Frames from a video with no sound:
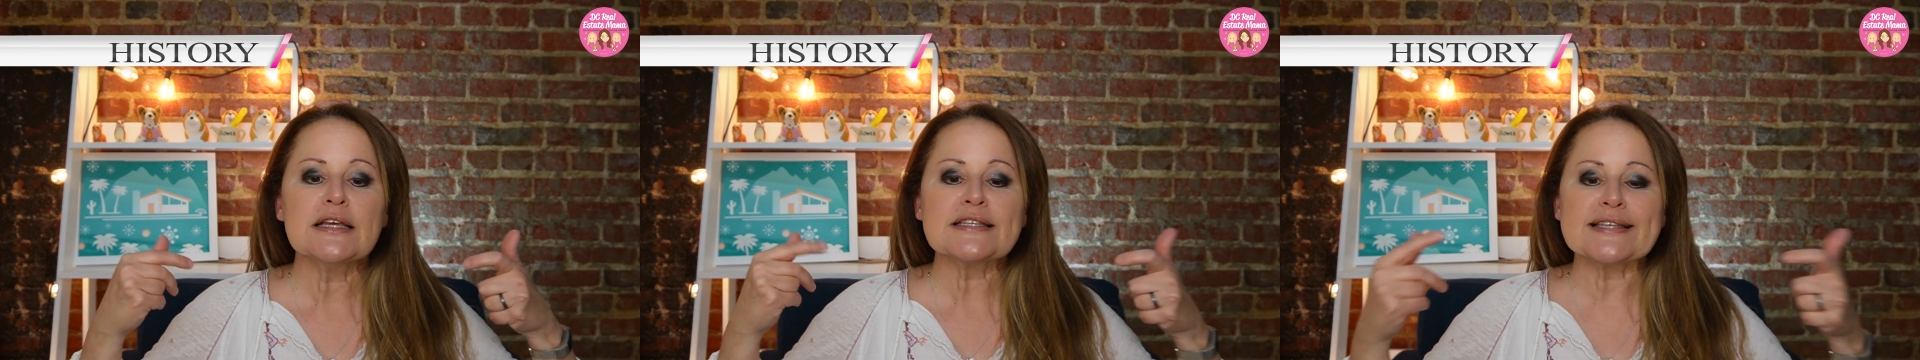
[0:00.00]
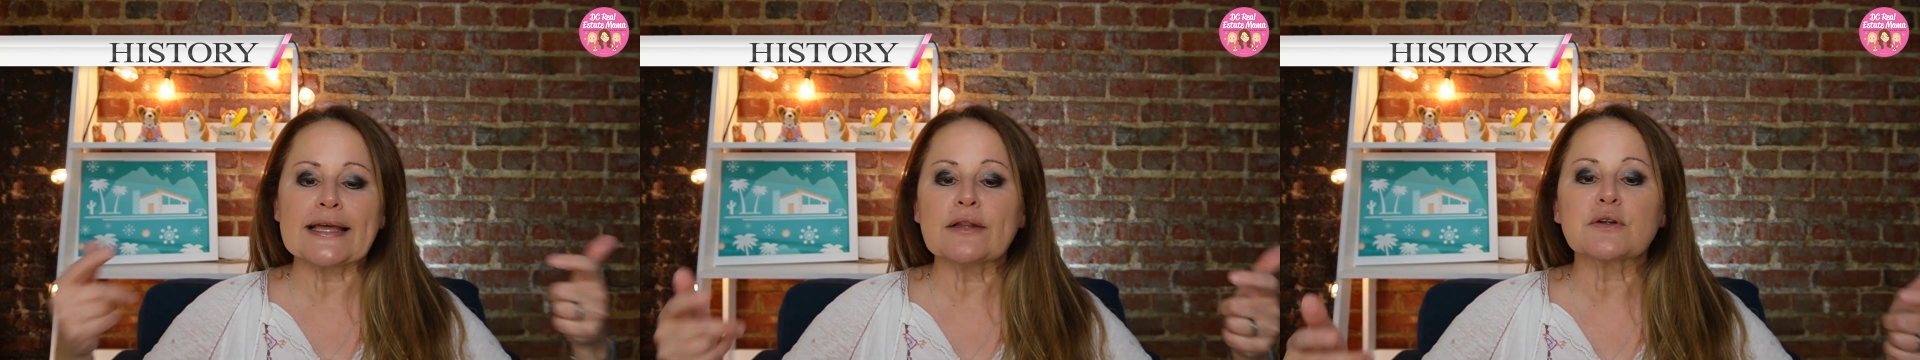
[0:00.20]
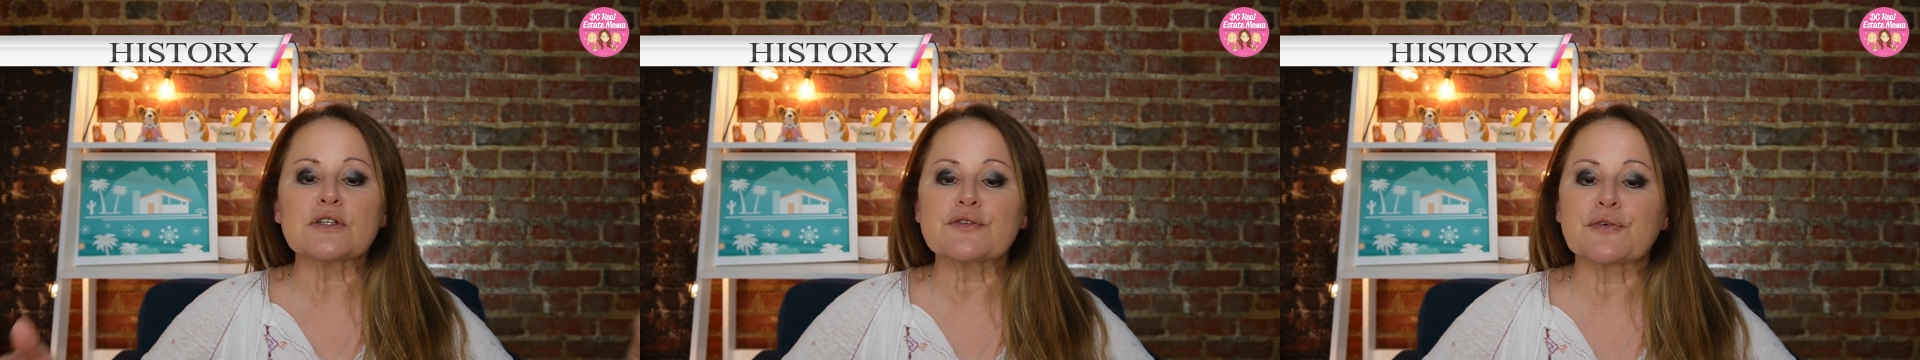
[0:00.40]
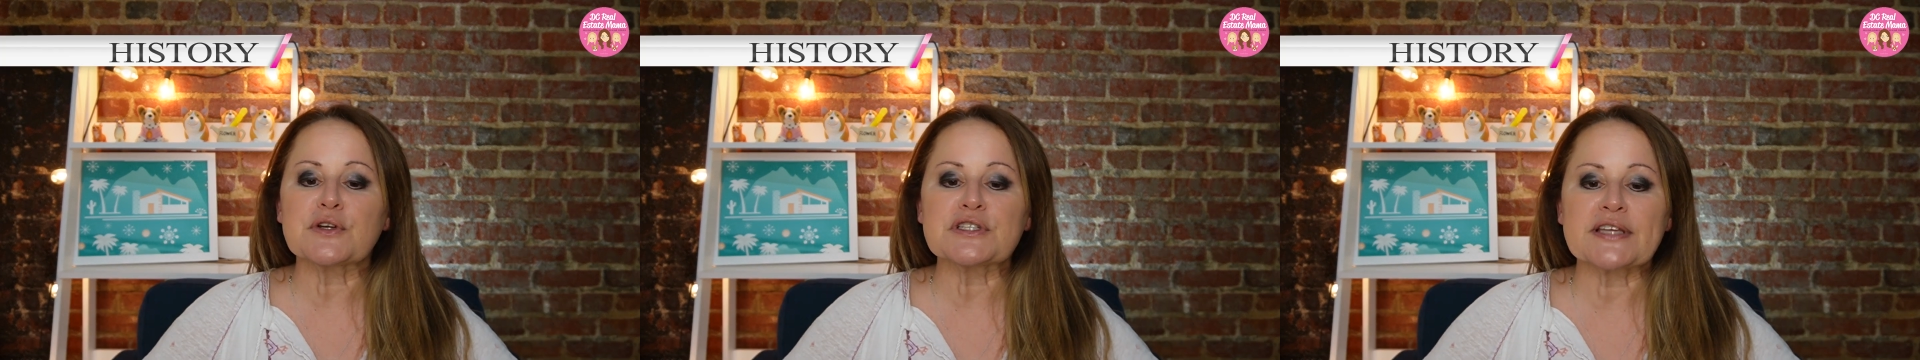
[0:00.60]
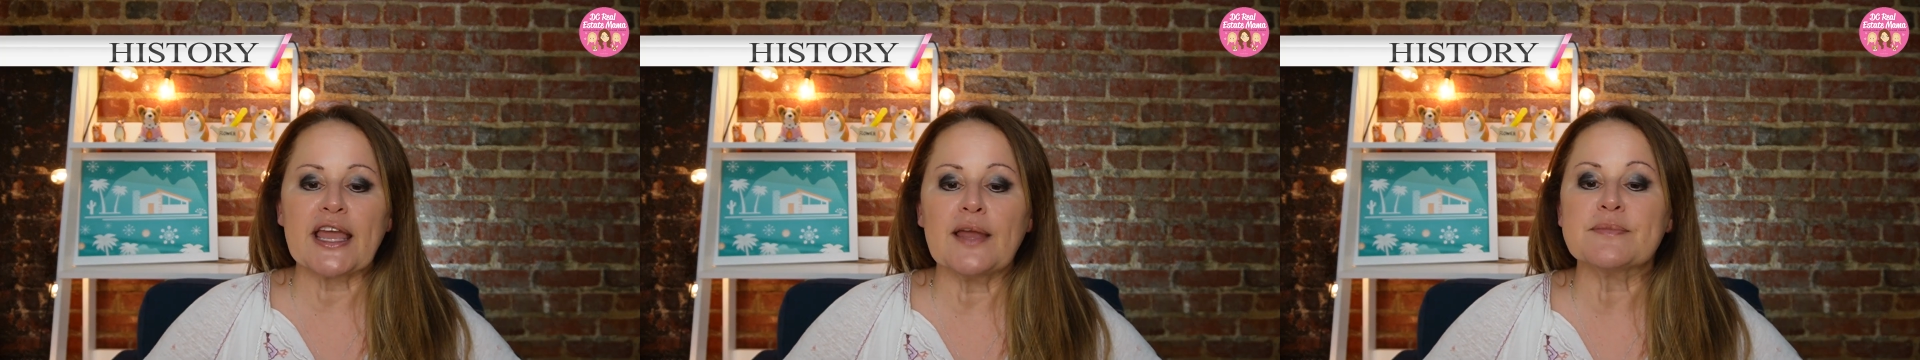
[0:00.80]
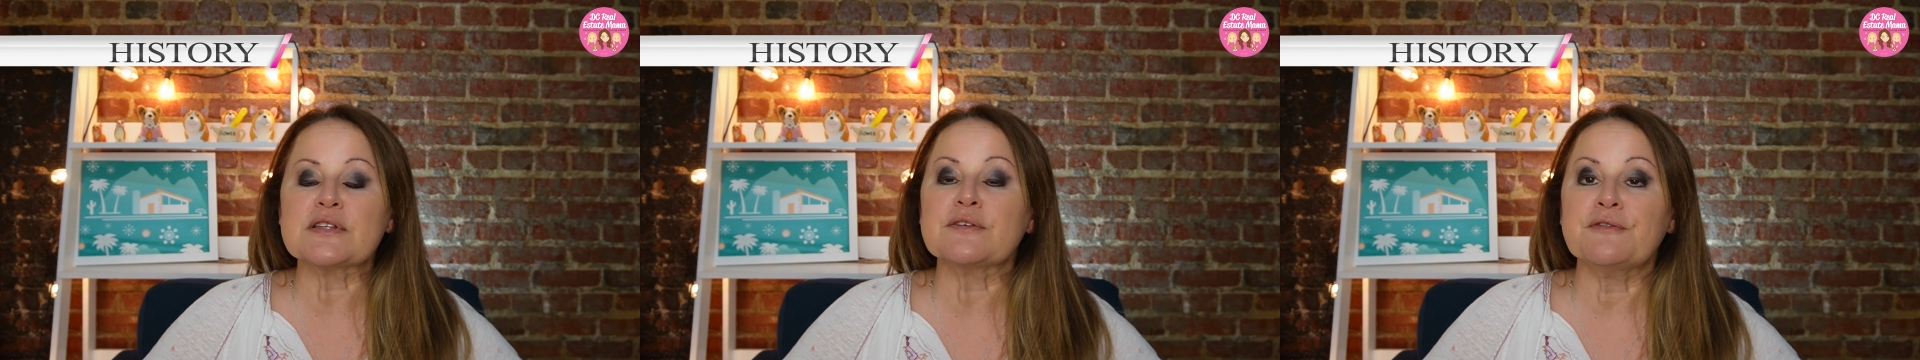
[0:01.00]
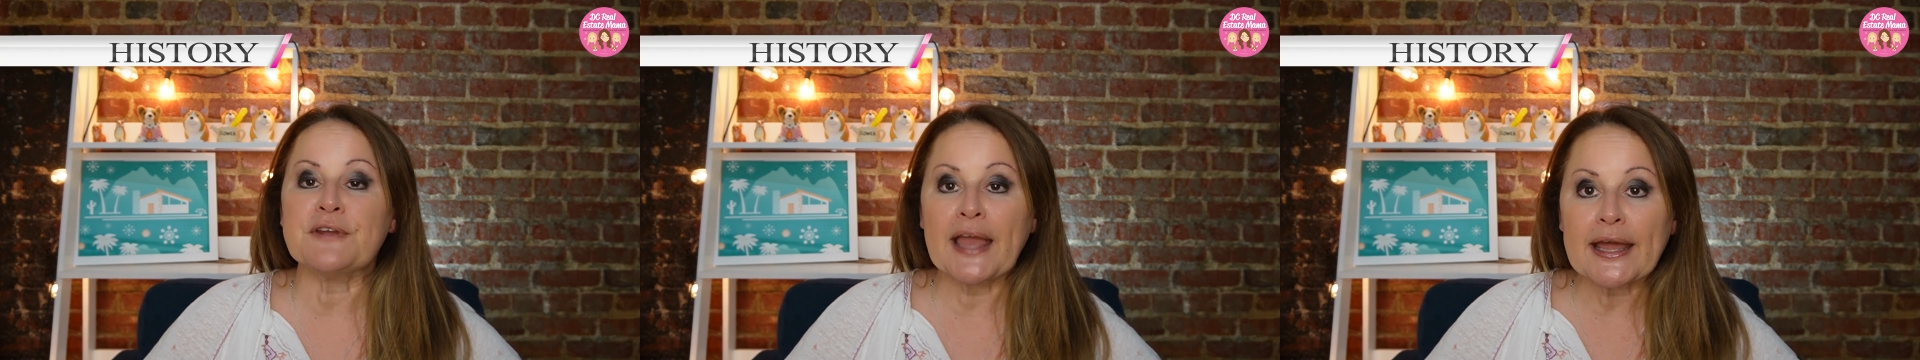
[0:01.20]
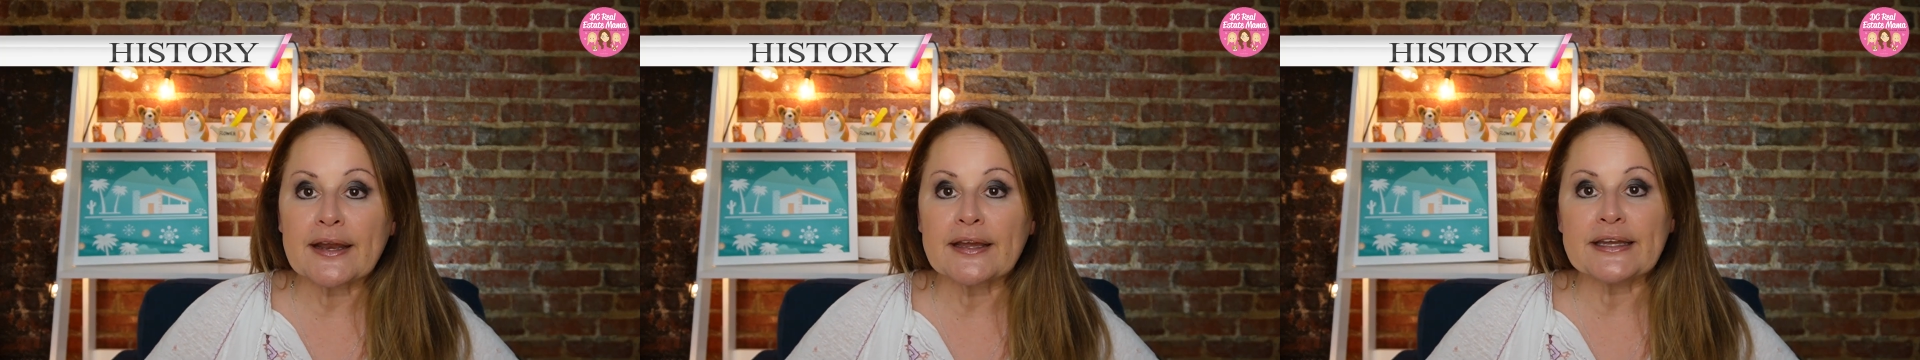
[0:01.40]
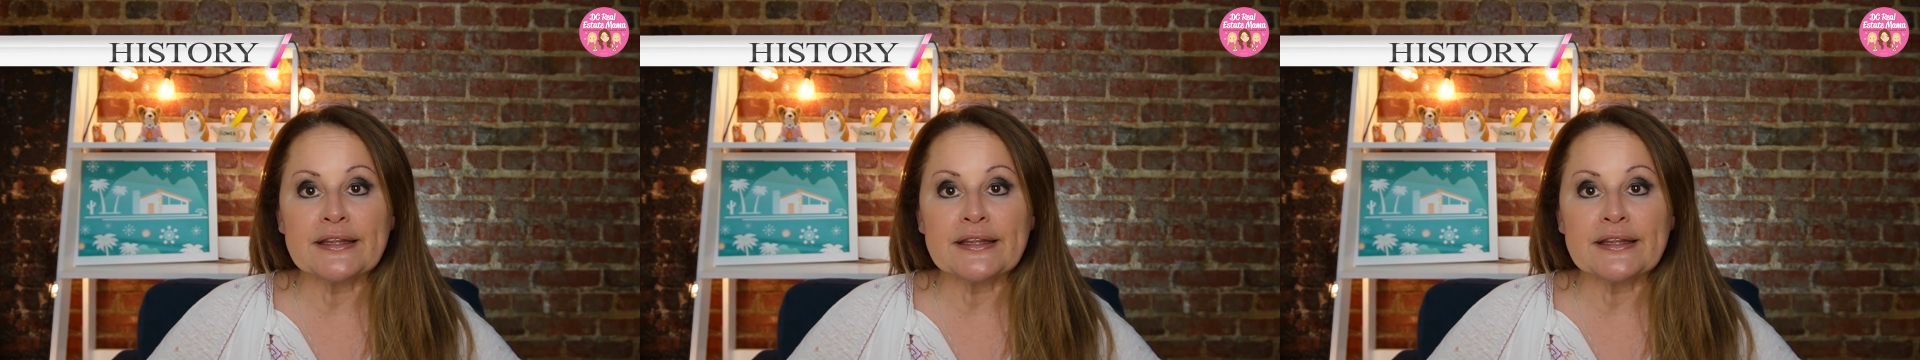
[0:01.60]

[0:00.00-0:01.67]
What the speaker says: Settlers first came to Vienna